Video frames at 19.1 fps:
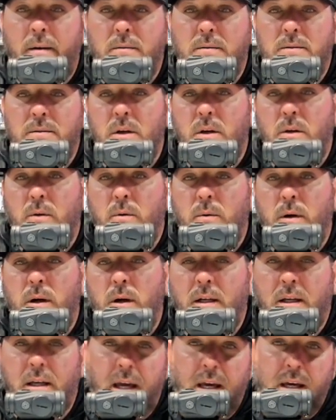So
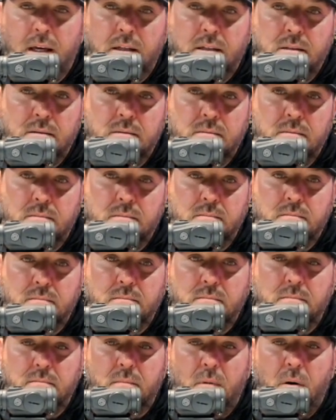again,
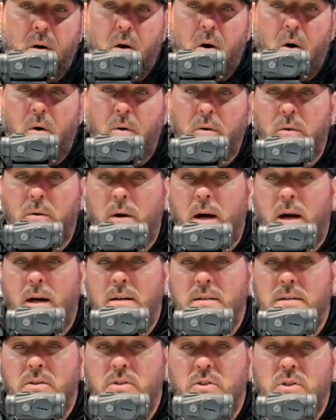all you
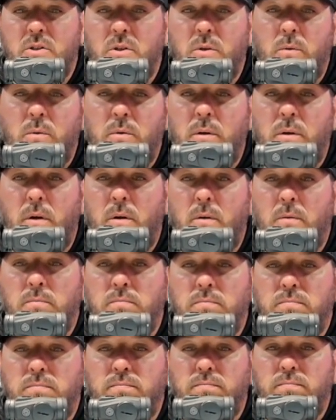guys that shoot,
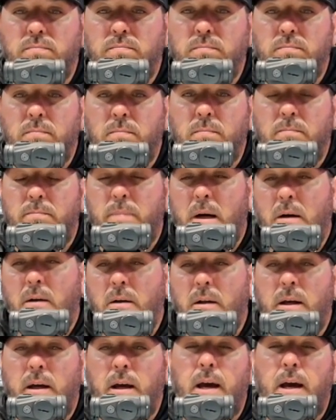
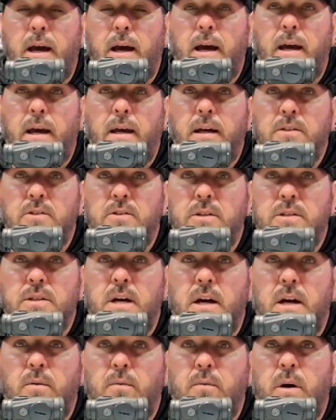barely and just
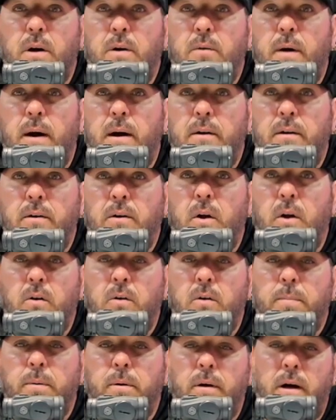kind of run around and
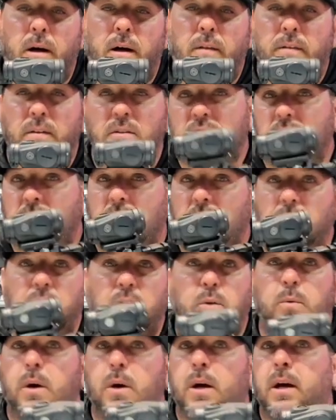LARP, this should give
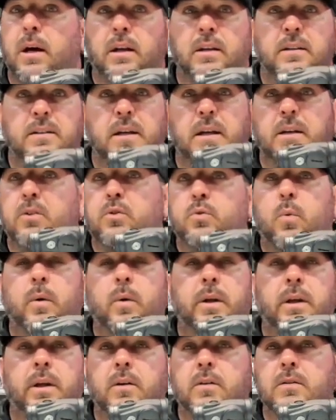you 10 to
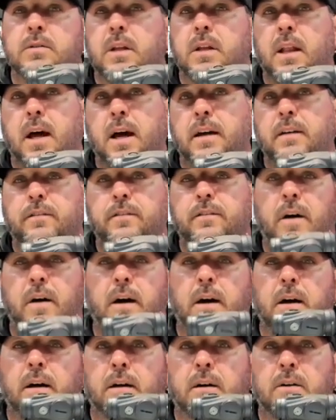20 years of life
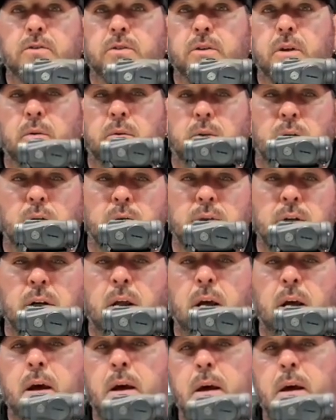because you don't use it.